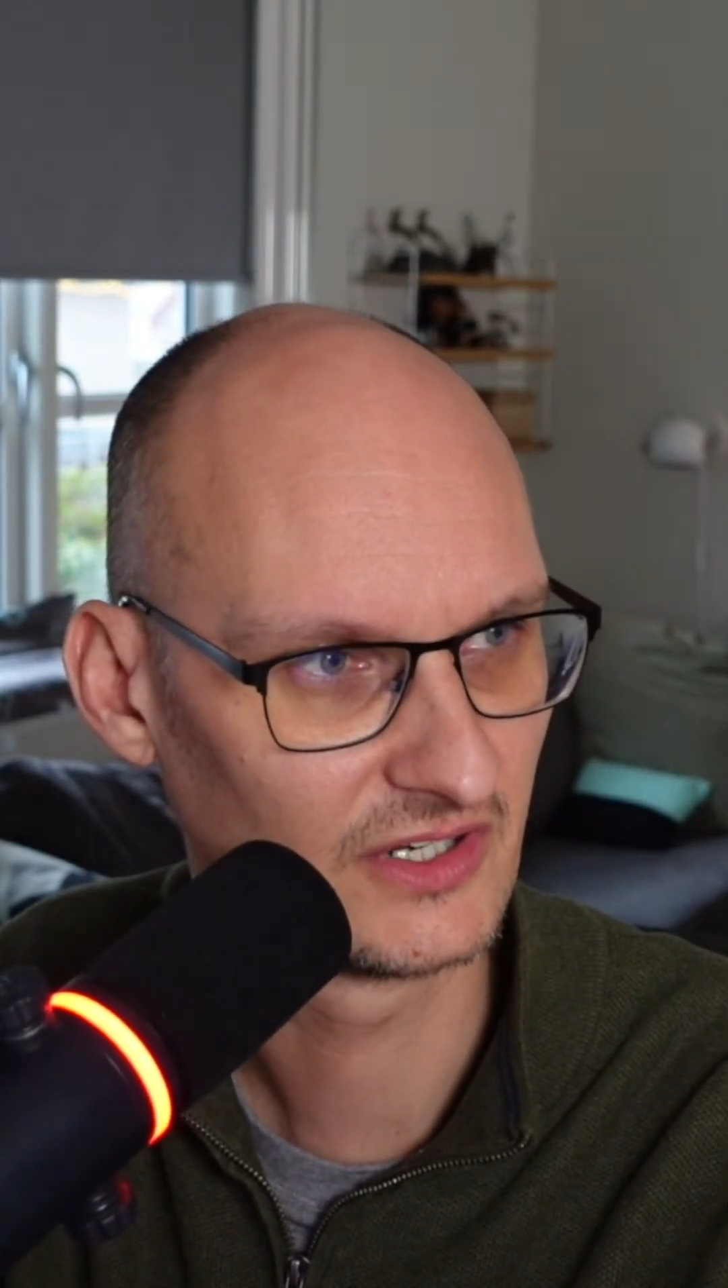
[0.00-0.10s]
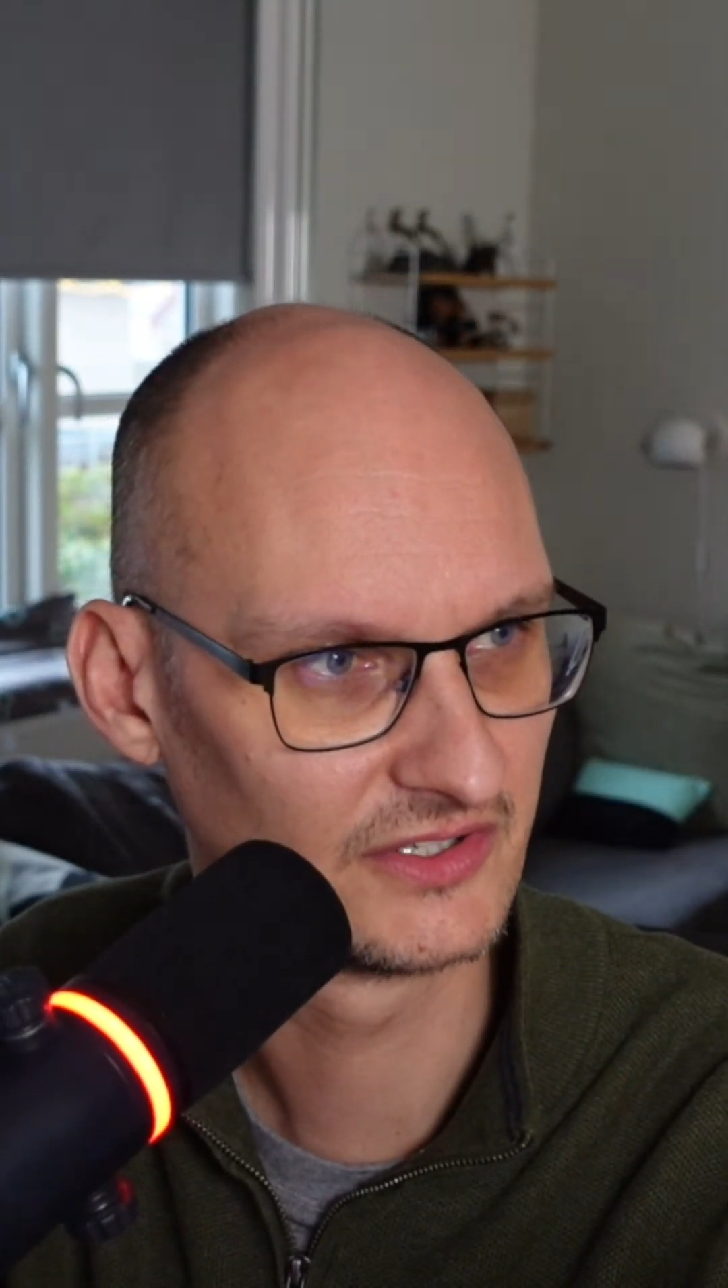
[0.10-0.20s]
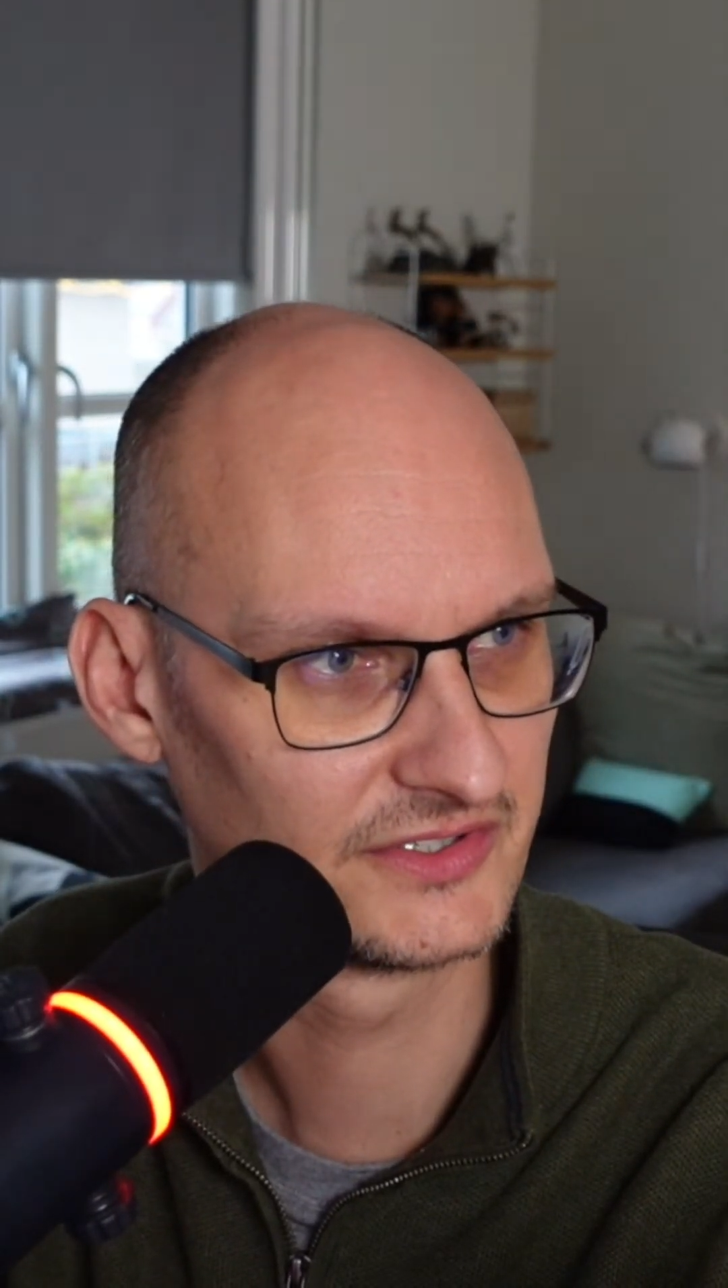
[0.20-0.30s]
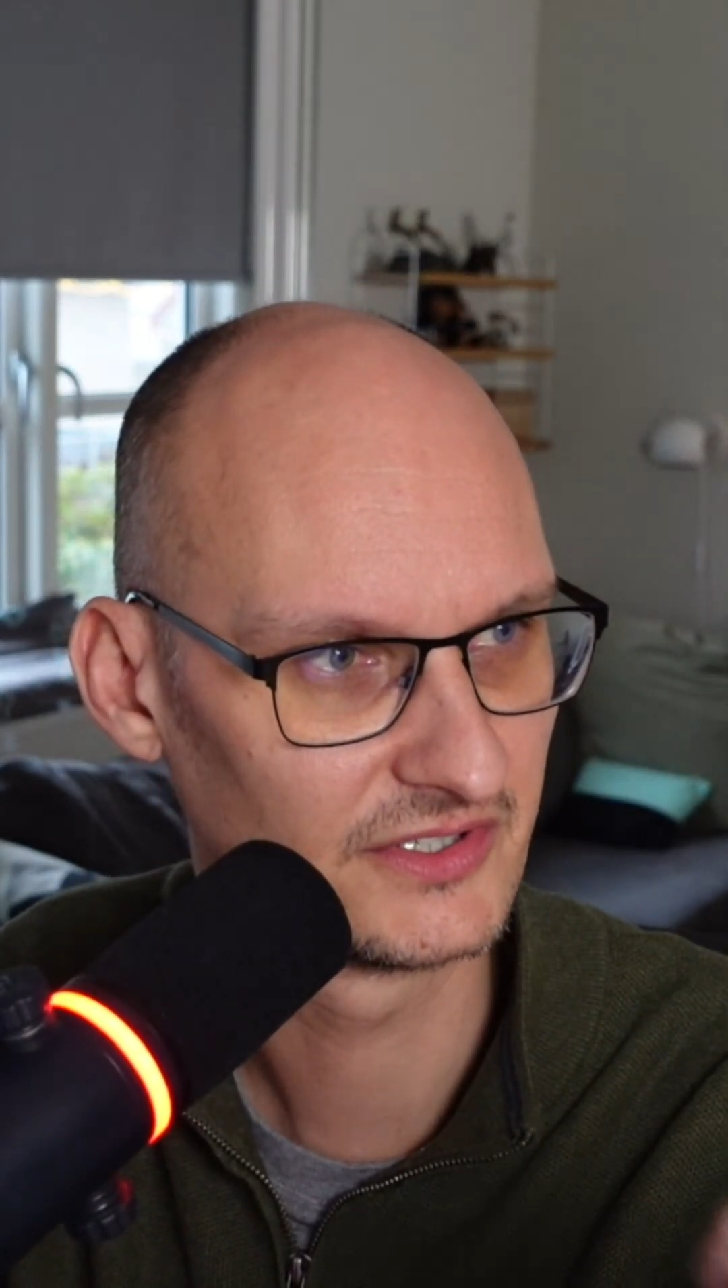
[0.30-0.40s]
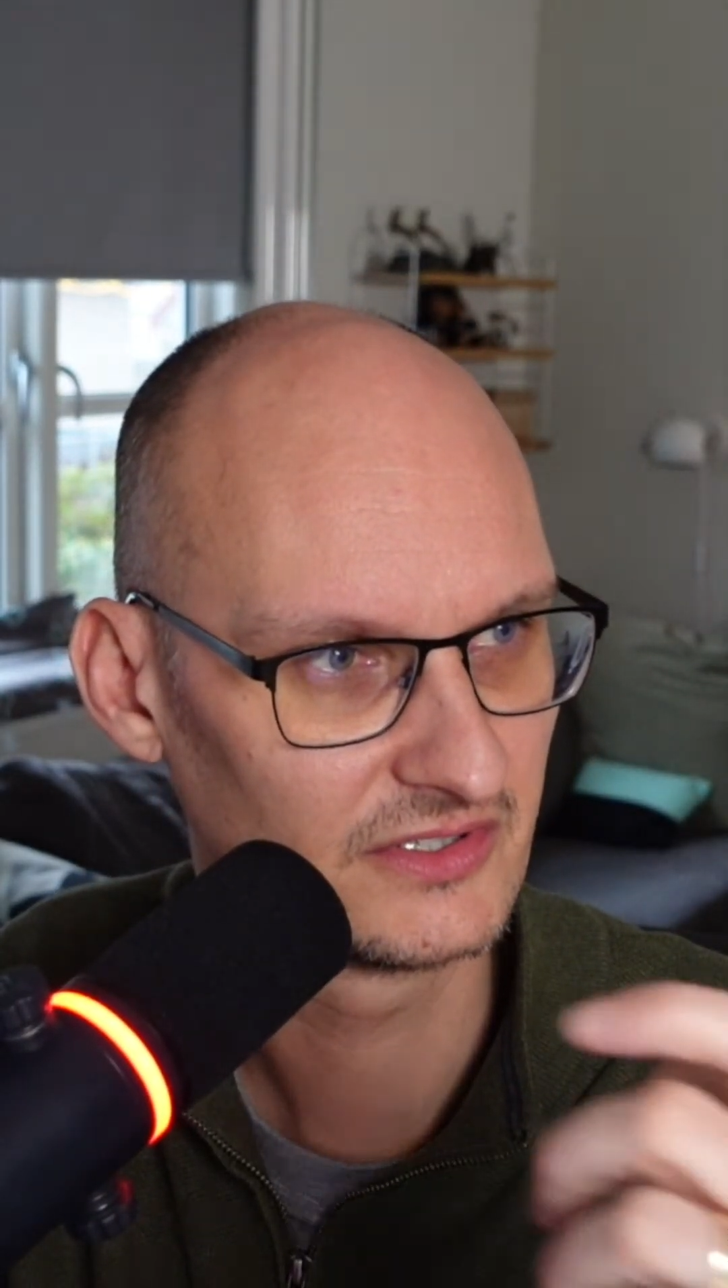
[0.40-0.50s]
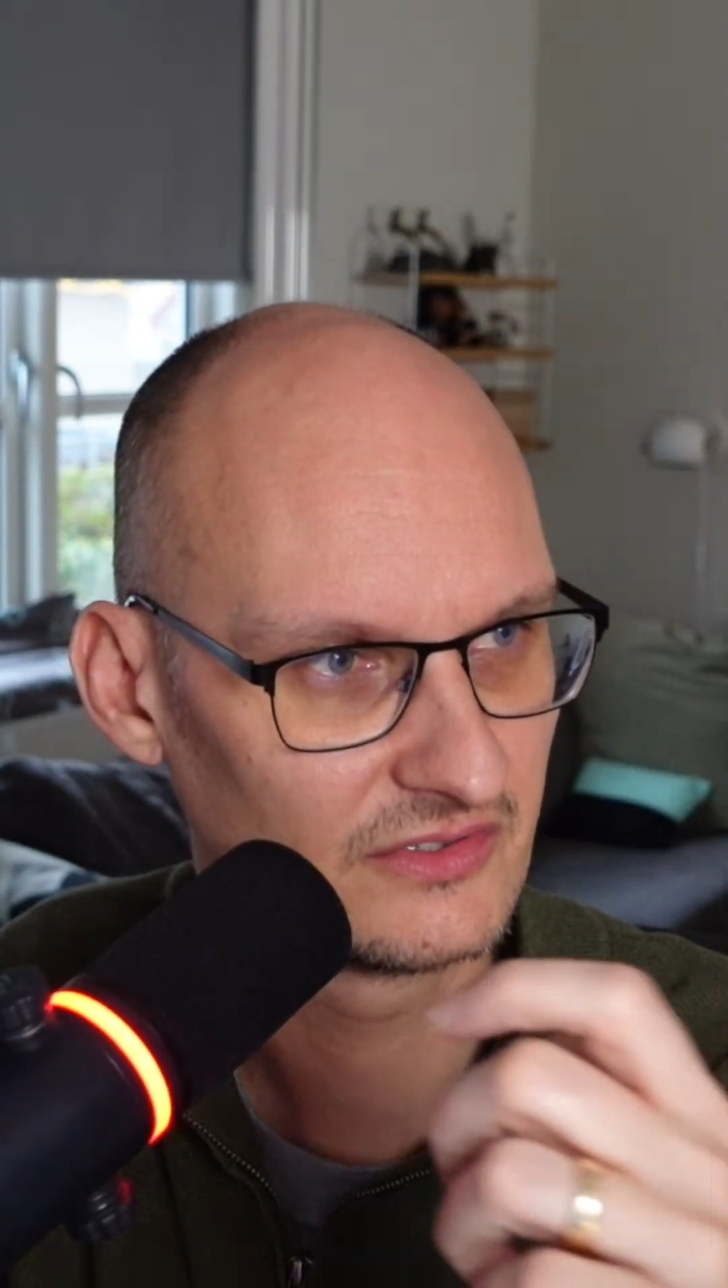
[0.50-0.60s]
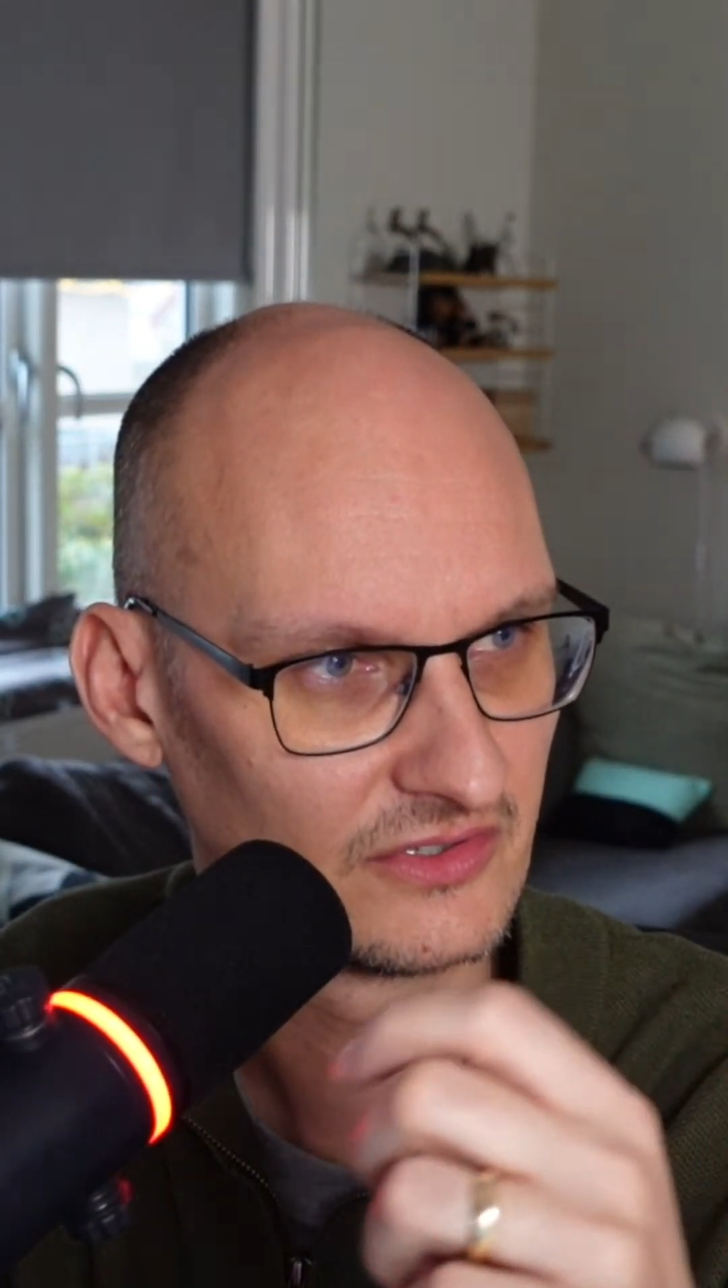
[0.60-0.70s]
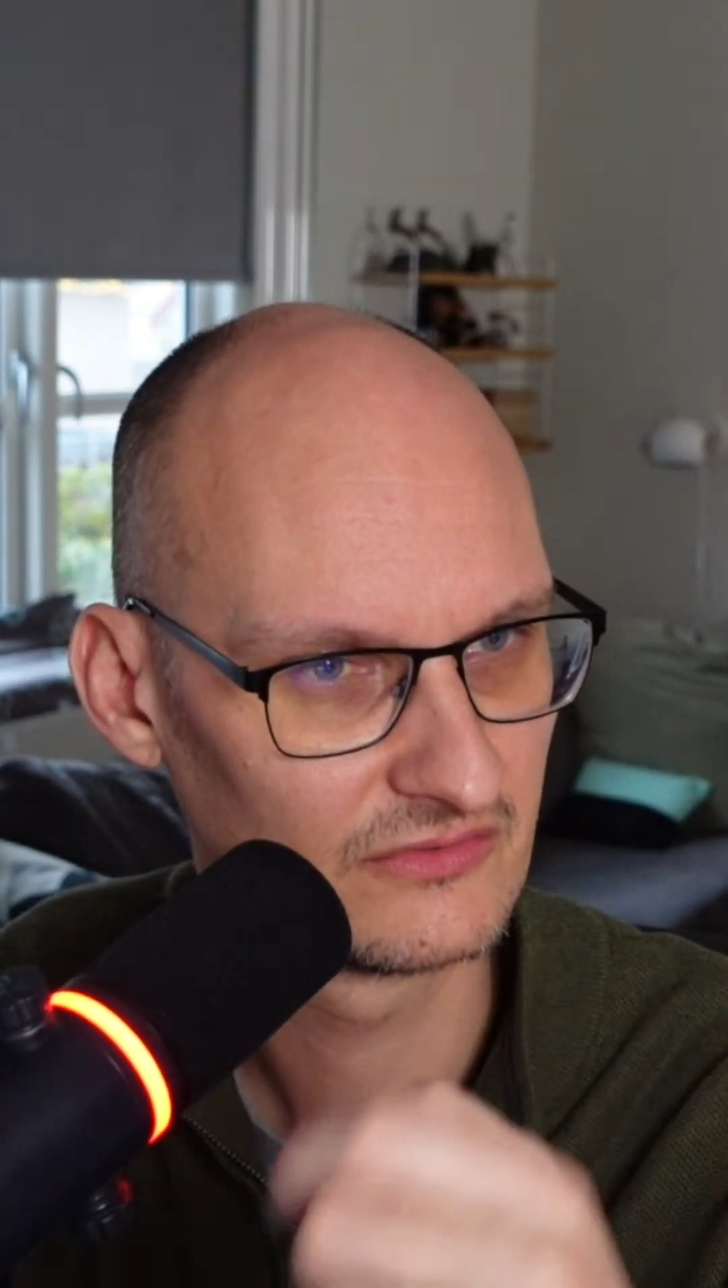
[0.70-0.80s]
on the